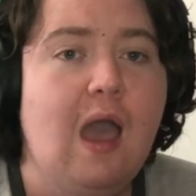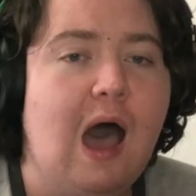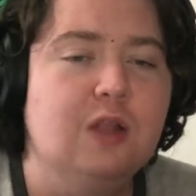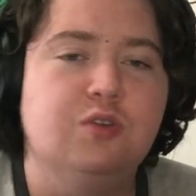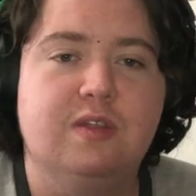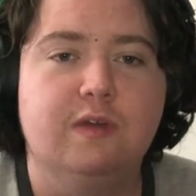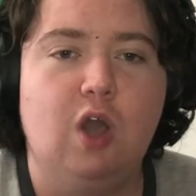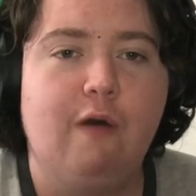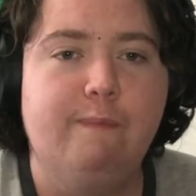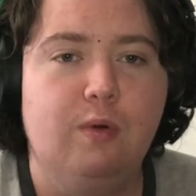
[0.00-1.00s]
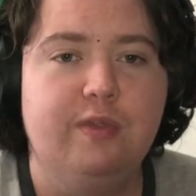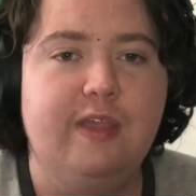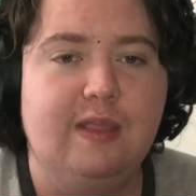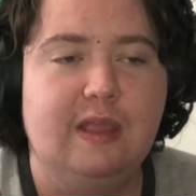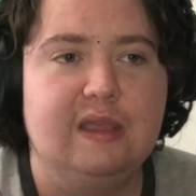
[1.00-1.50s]
hundreds of golf balls
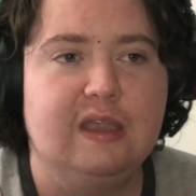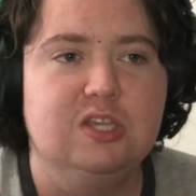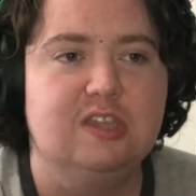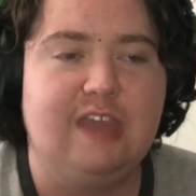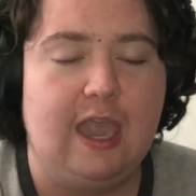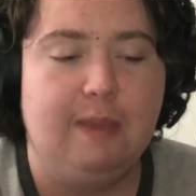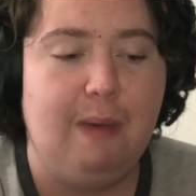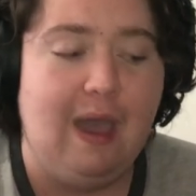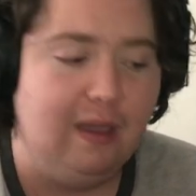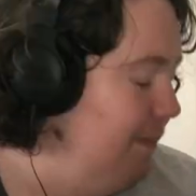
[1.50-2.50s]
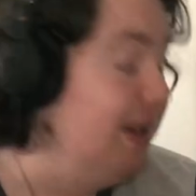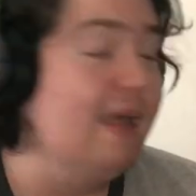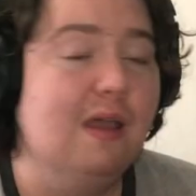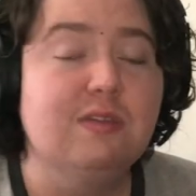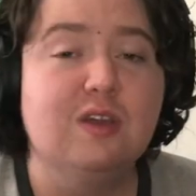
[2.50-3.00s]
there that they can just take back. But
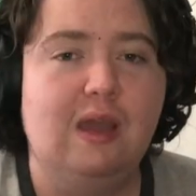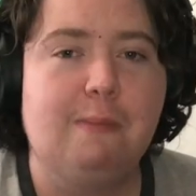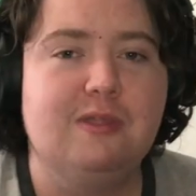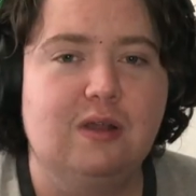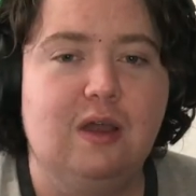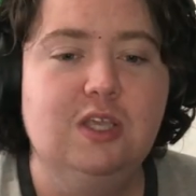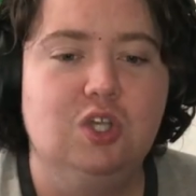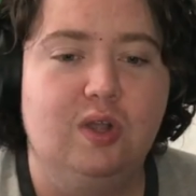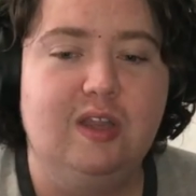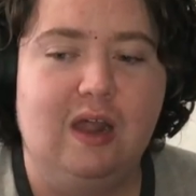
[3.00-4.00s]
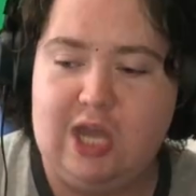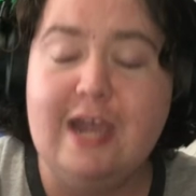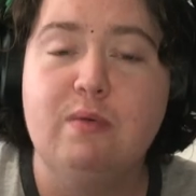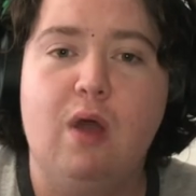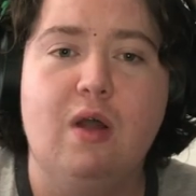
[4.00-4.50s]
yeah, that was a good episode. I enjoyed that.
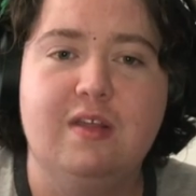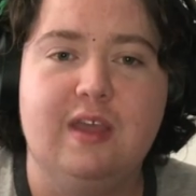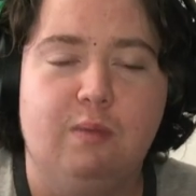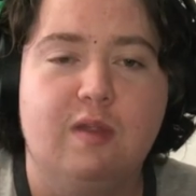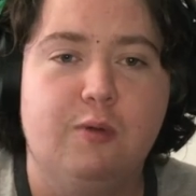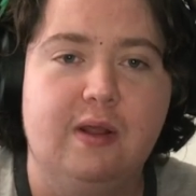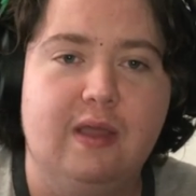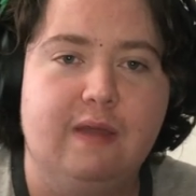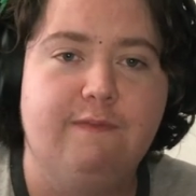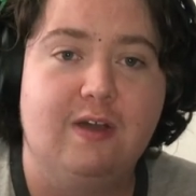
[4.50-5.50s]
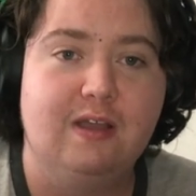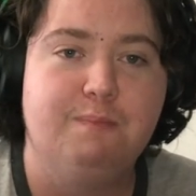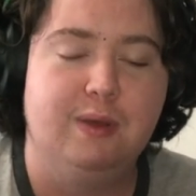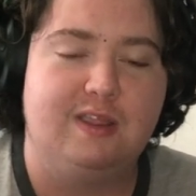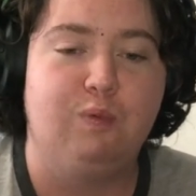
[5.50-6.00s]
Gene honestly was pretty, like, fucking
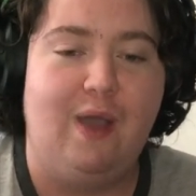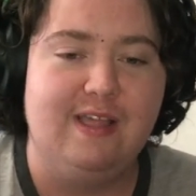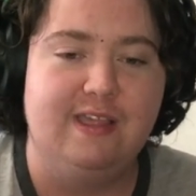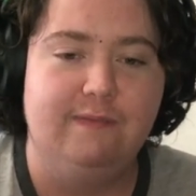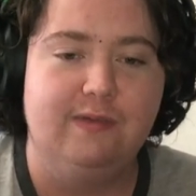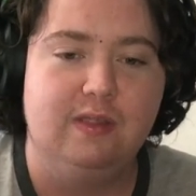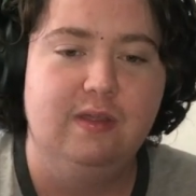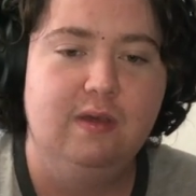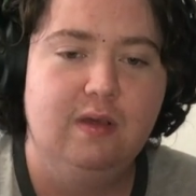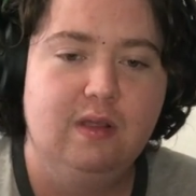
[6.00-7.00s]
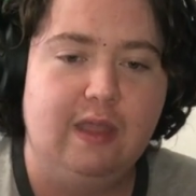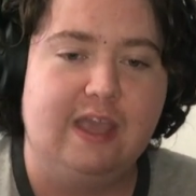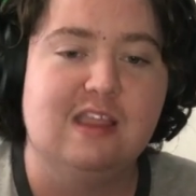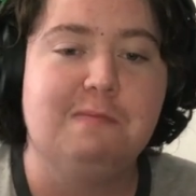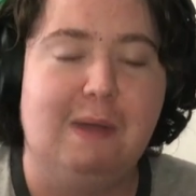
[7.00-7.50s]
persuasive, and like
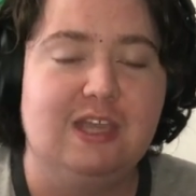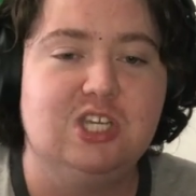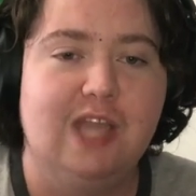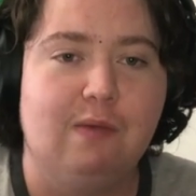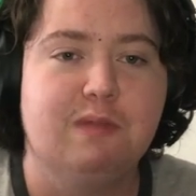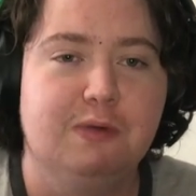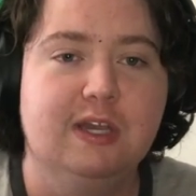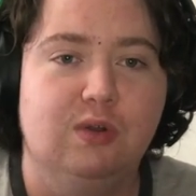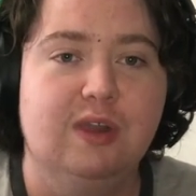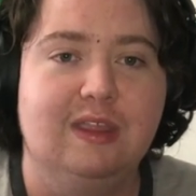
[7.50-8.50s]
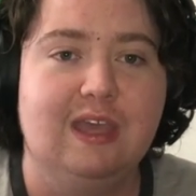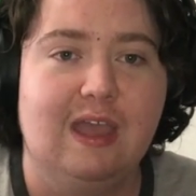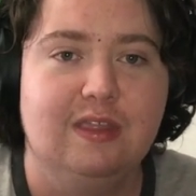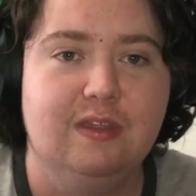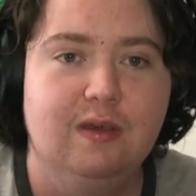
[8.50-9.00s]
his speech and that was pretty good at the
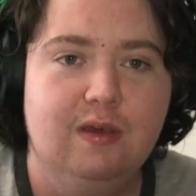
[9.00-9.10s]
end.